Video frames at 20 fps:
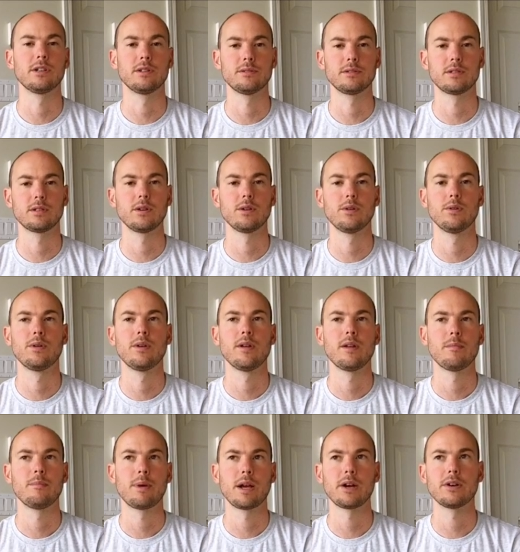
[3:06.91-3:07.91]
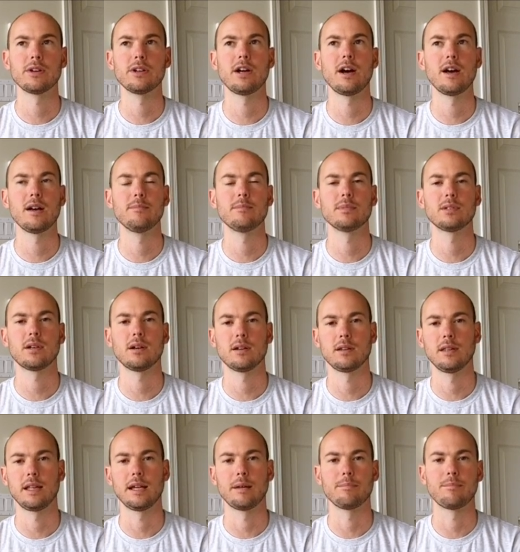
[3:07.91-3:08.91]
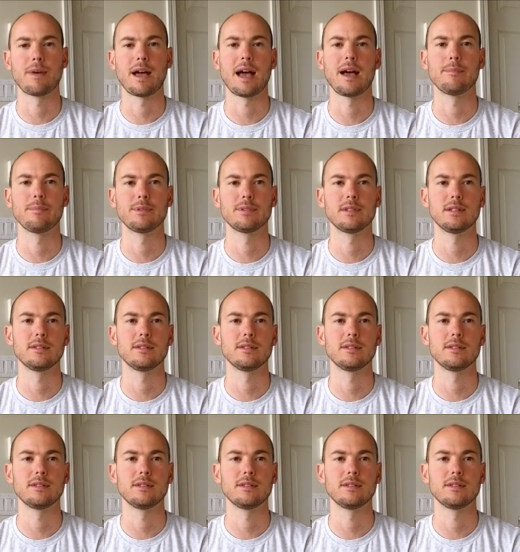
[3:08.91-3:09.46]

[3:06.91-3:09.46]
So paradigms are like maps.